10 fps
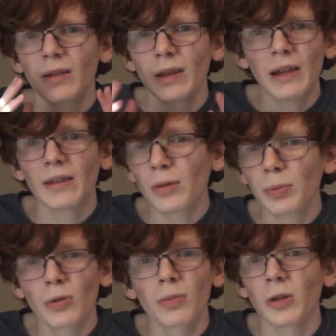they
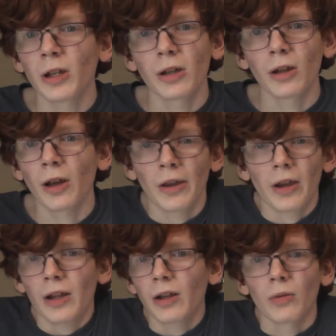support me in, uh,
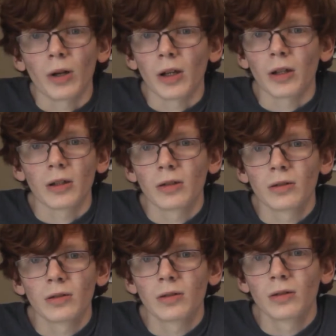anyway.
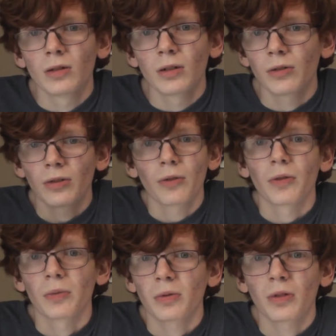They're still
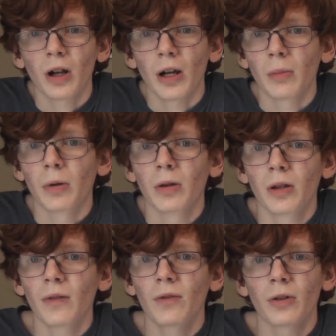subscribed.
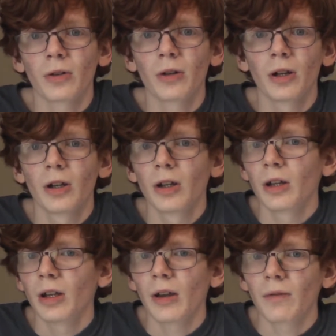If they're
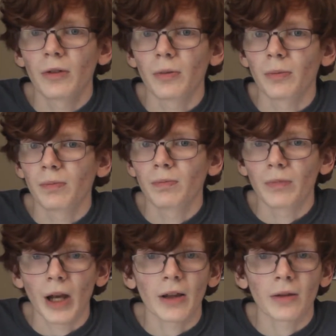if they're
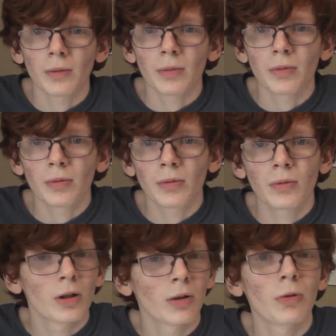not subs
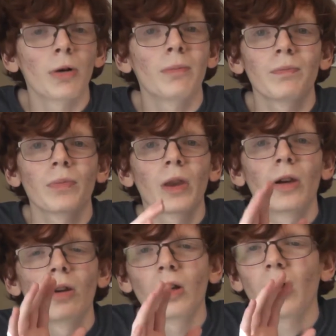uh, well,
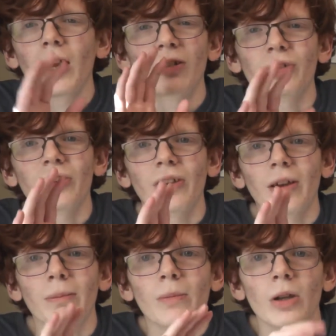I should
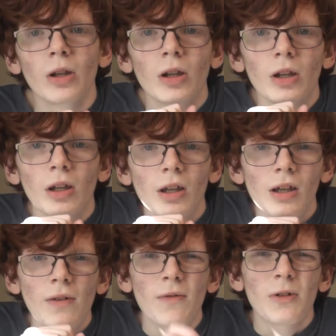say,
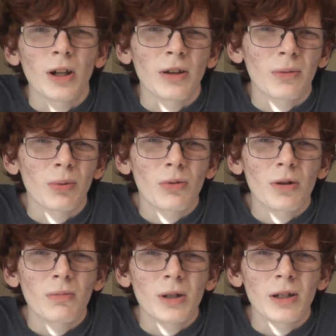if they're not
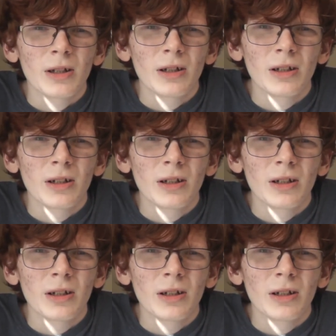supporting me